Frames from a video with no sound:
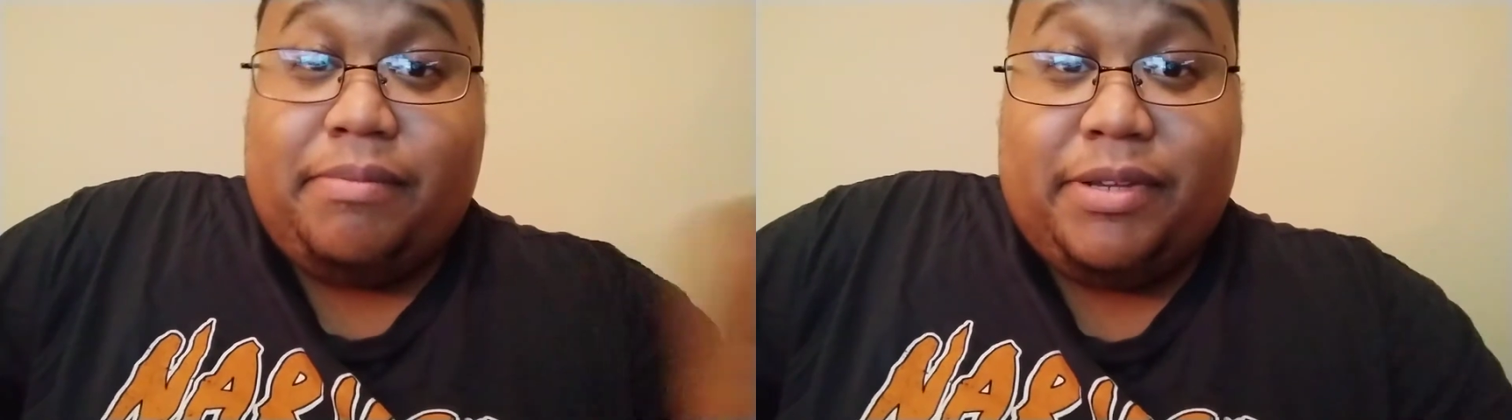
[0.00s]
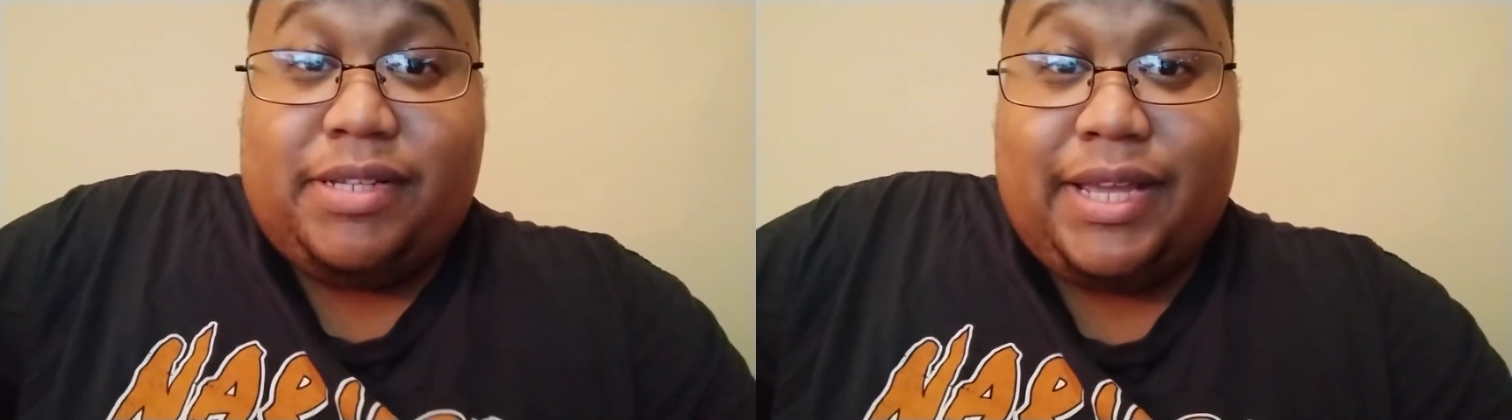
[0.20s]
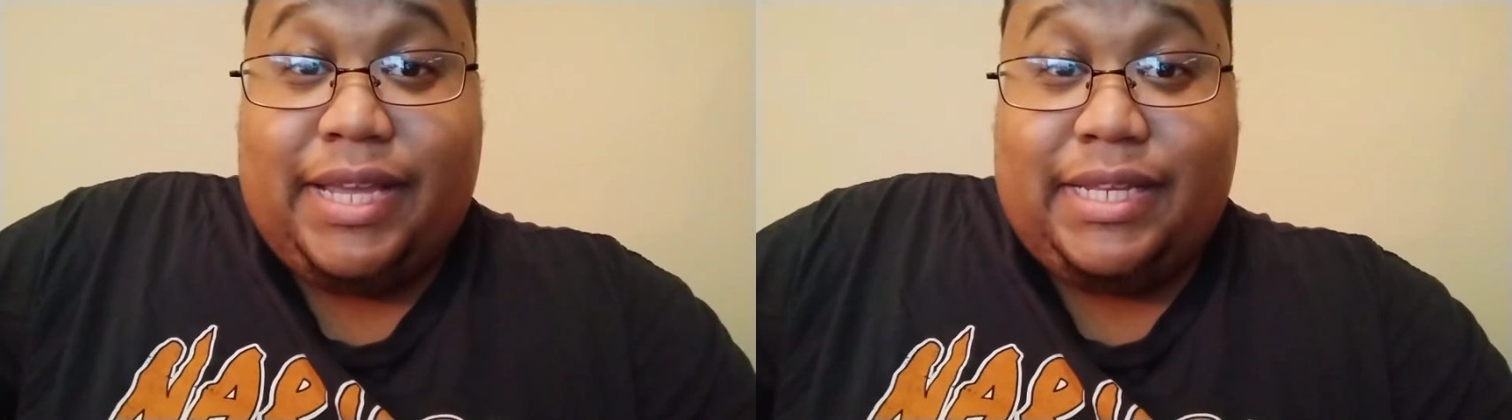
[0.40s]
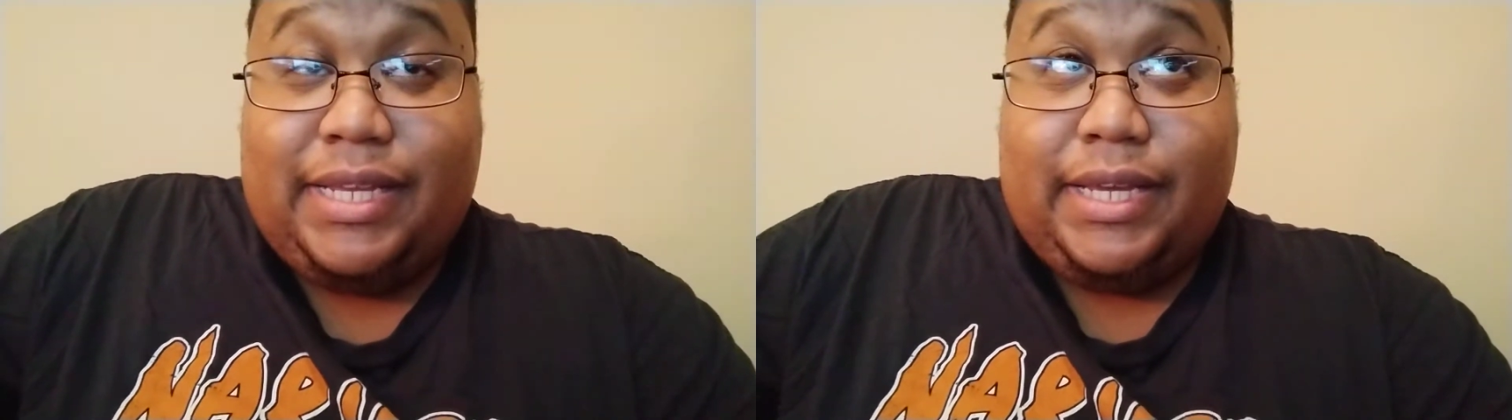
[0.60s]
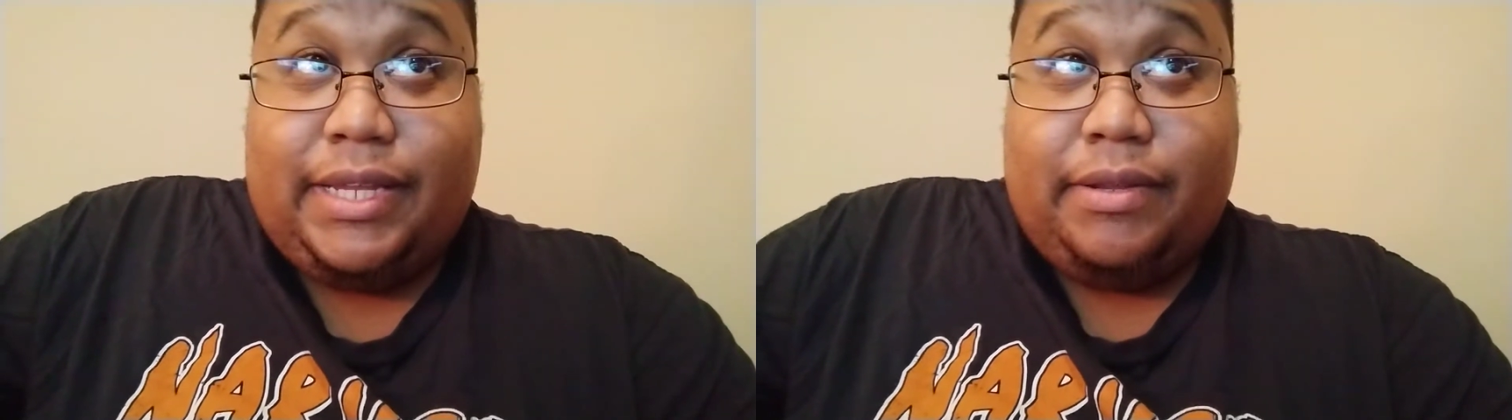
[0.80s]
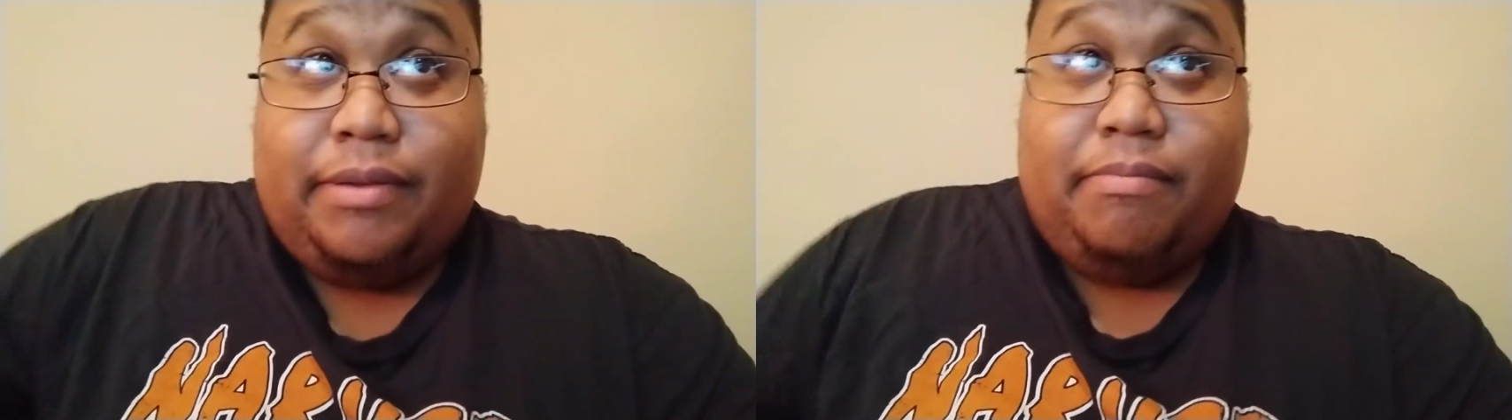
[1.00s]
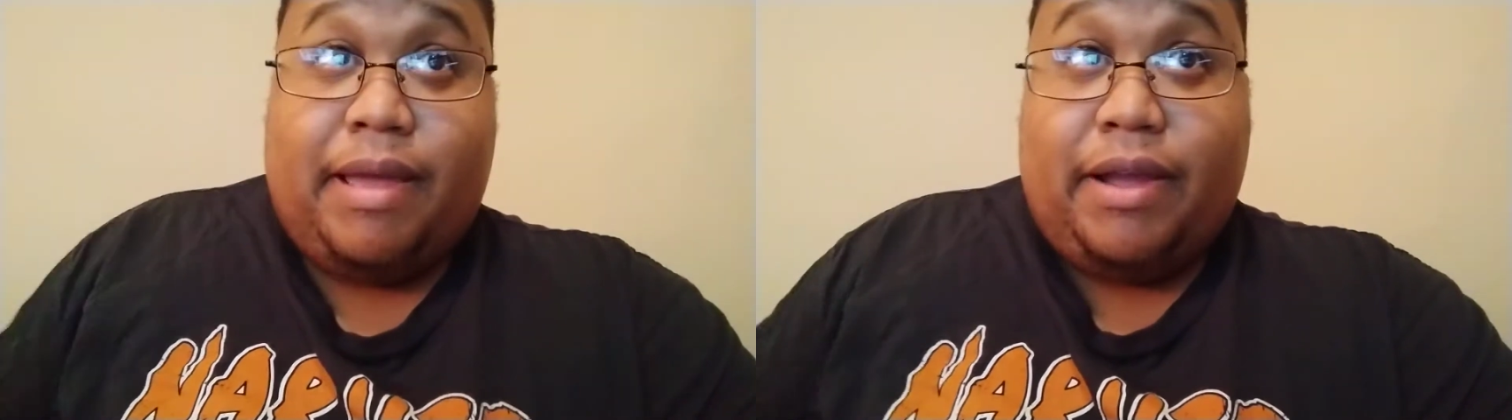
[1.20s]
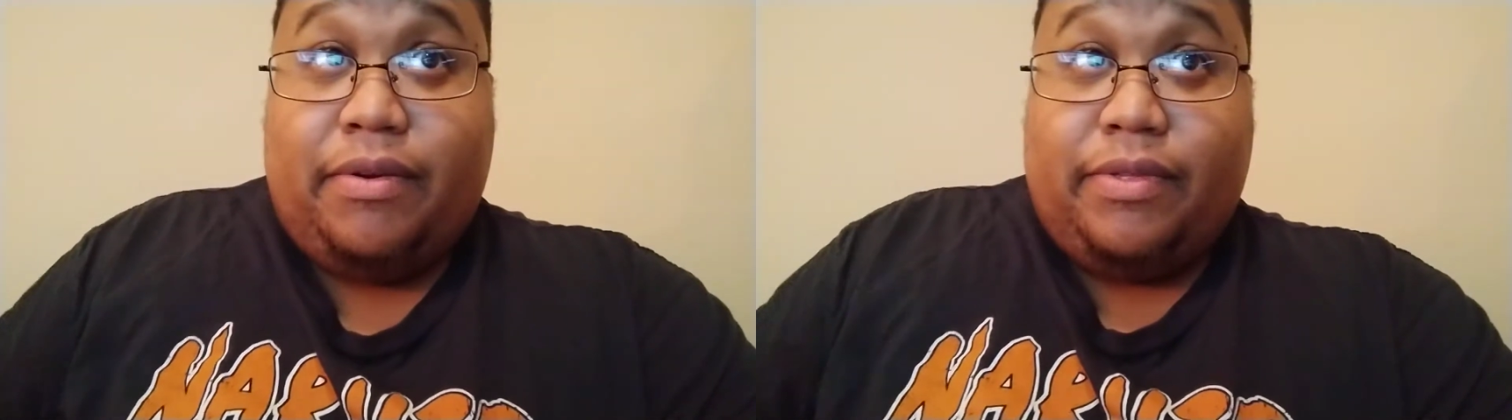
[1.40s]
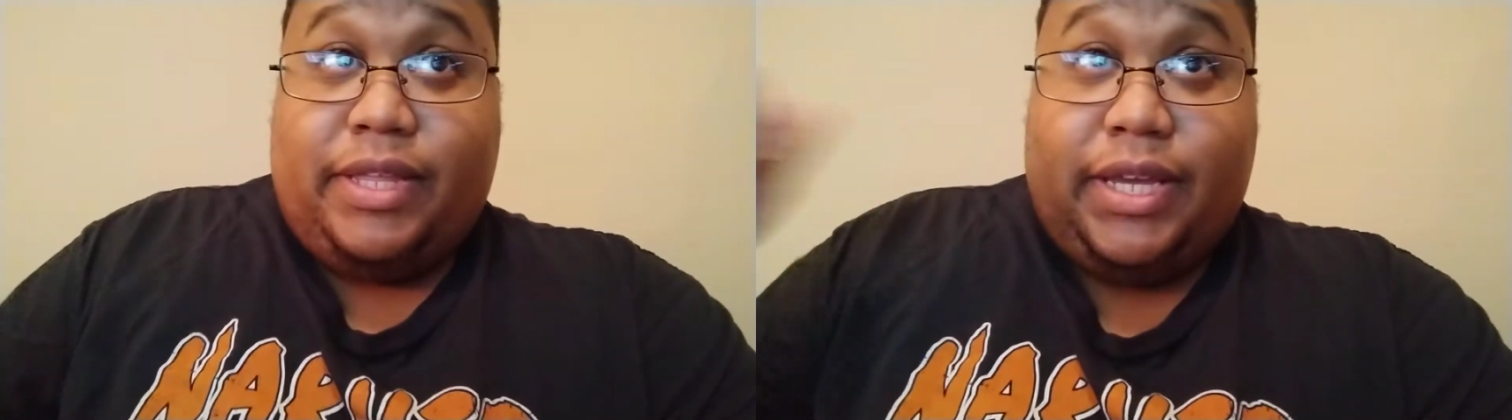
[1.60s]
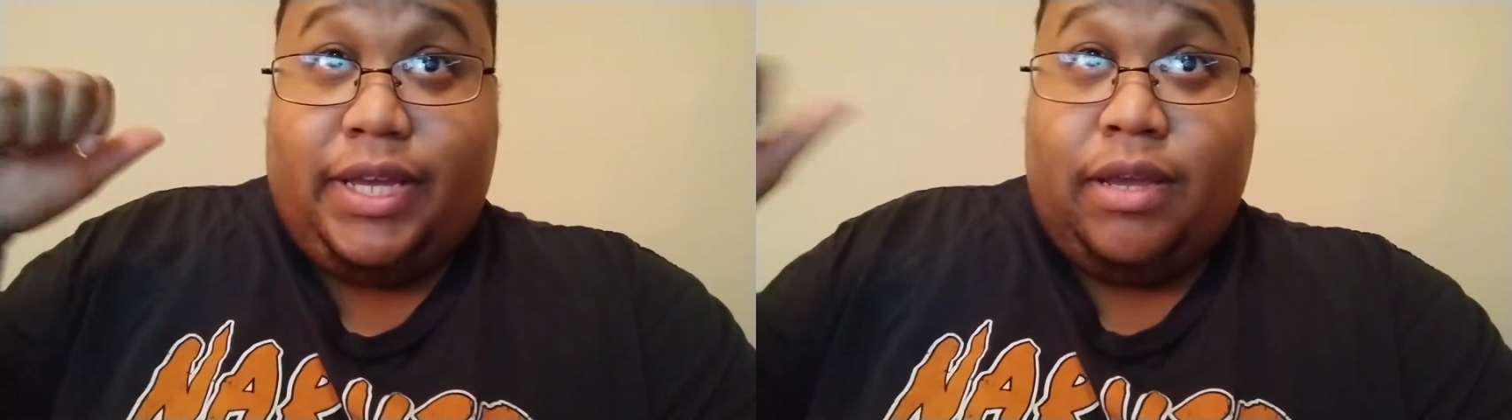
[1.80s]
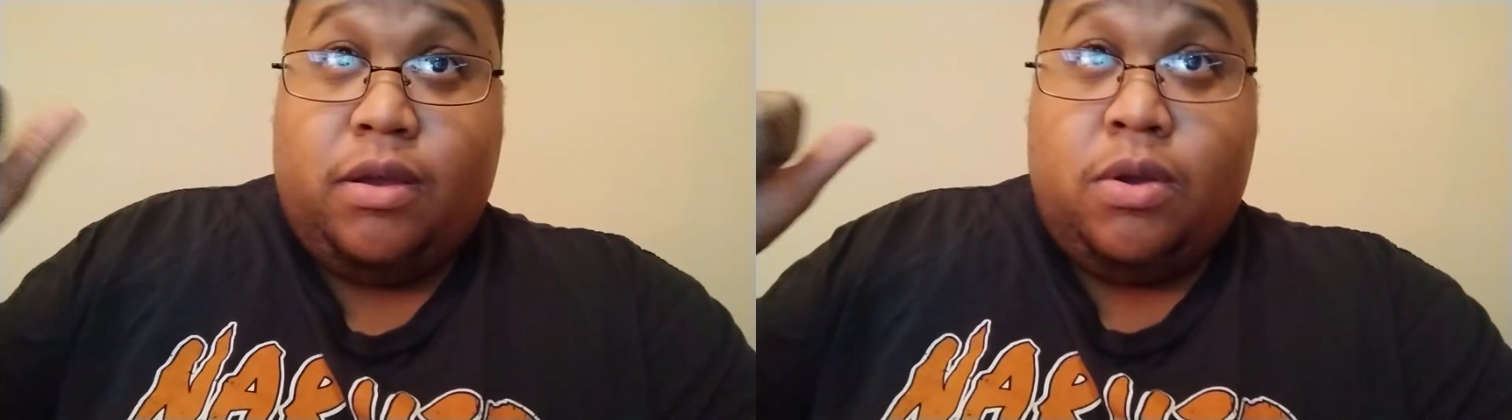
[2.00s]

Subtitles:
much like he did back on the